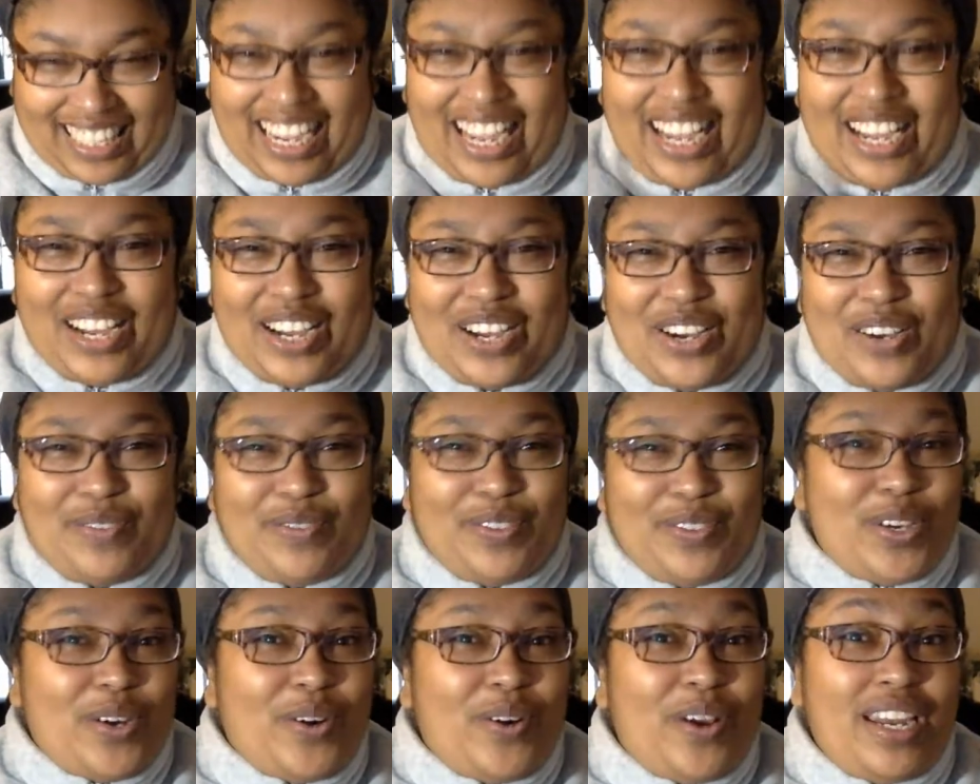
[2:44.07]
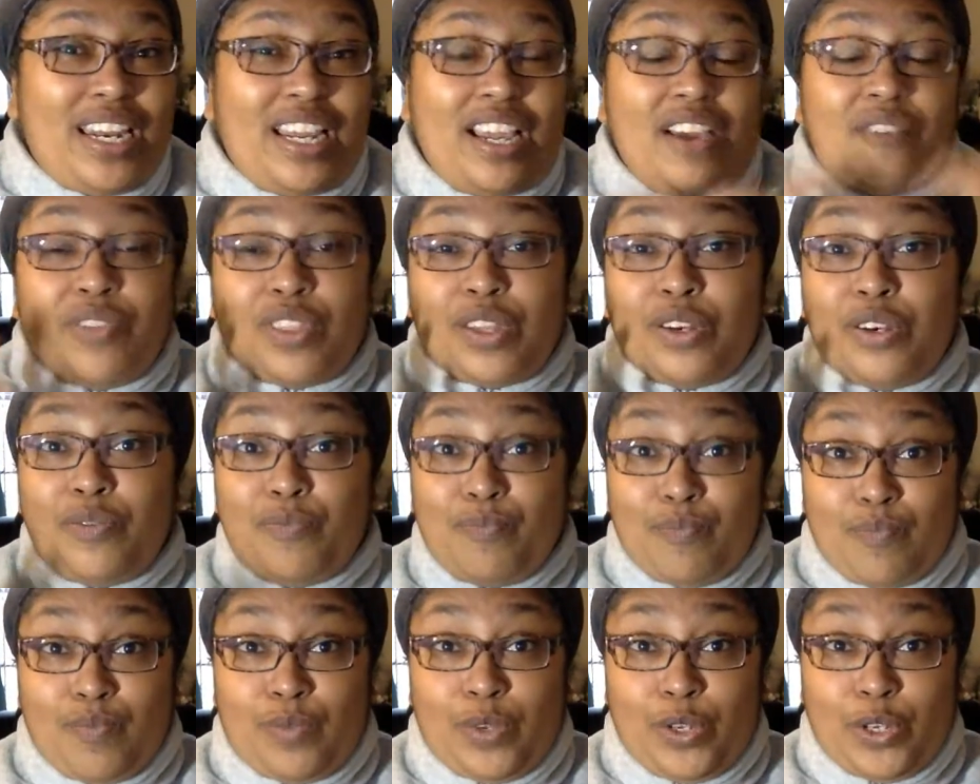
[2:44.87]
So any of
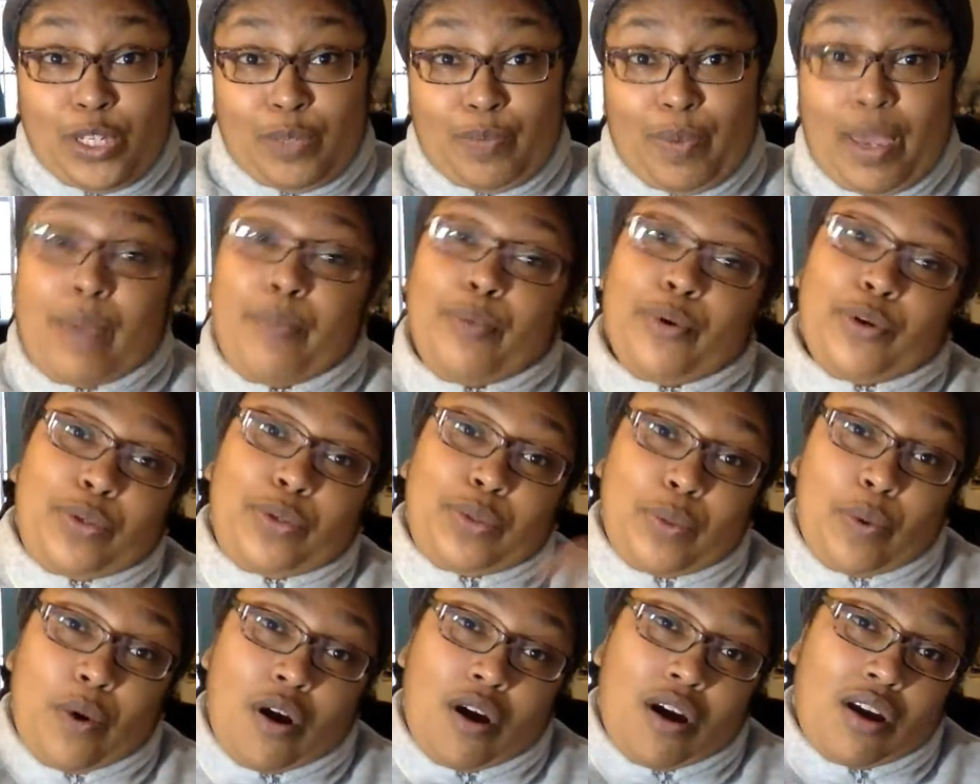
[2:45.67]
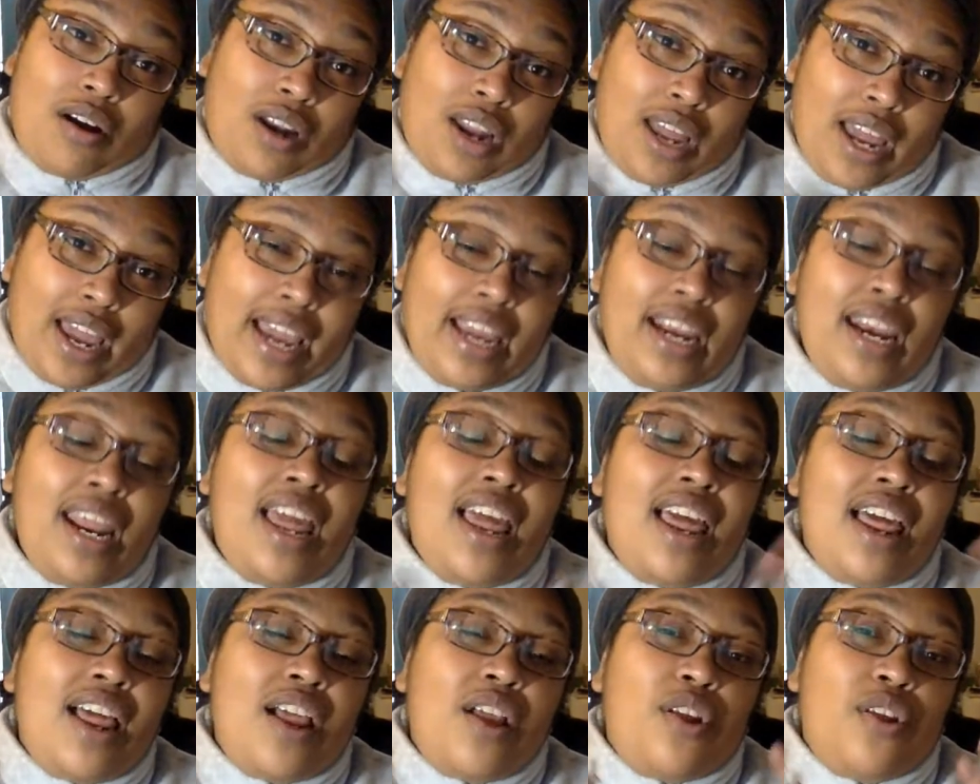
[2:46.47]
the newspapers who are online,
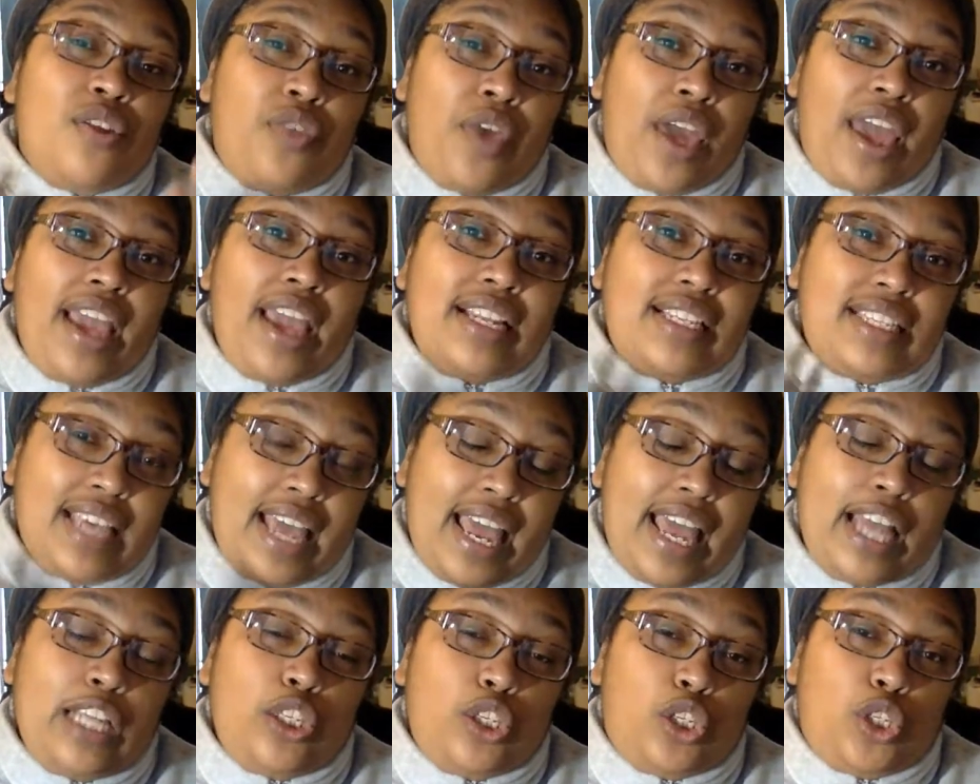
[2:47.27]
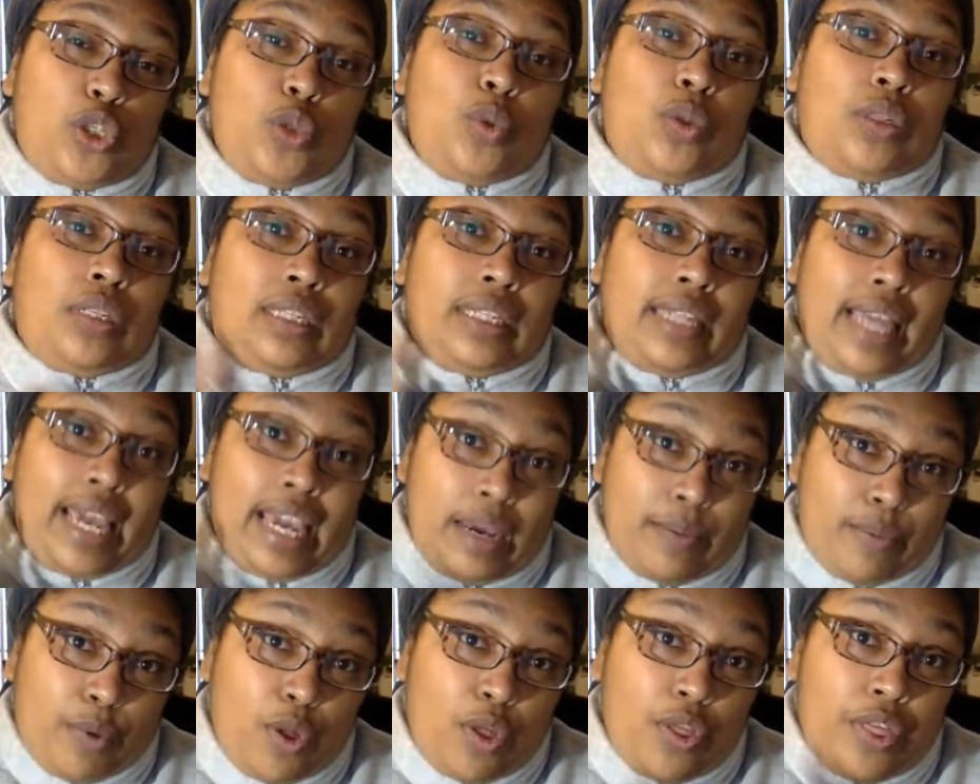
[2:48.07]
they tend to
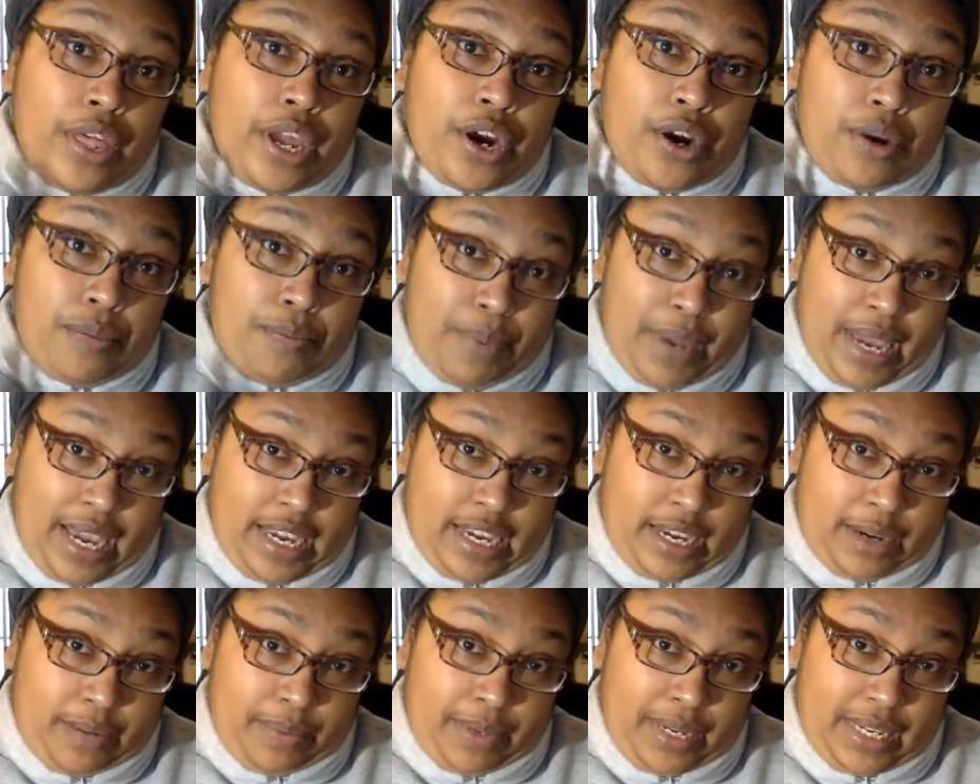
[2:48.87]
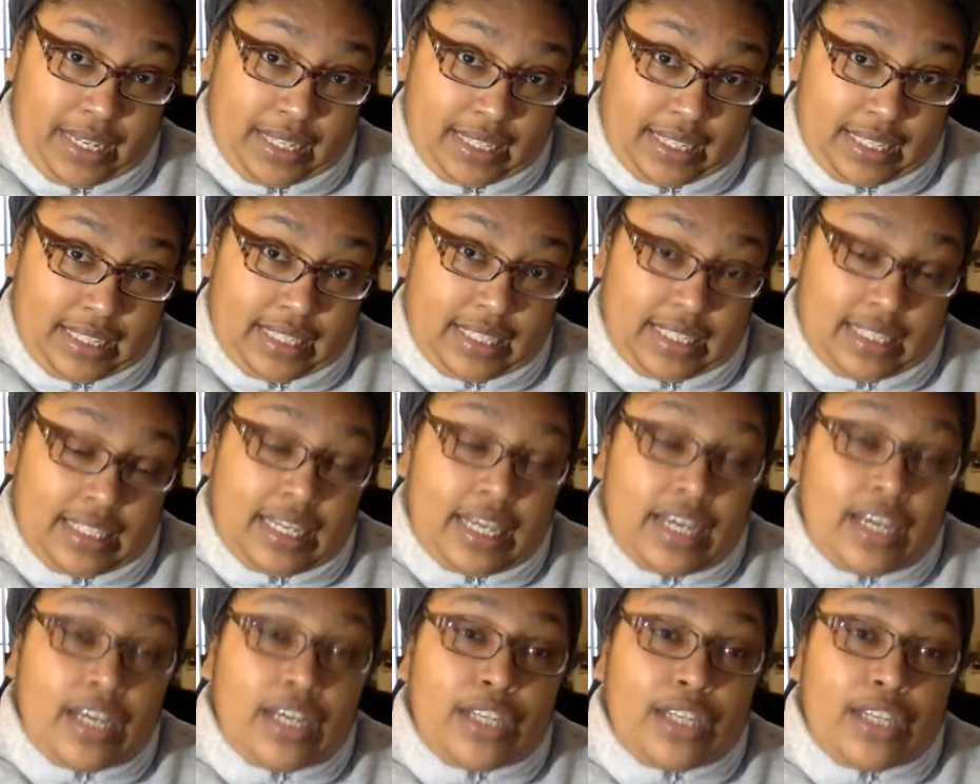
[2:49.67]
label their opinion pieces.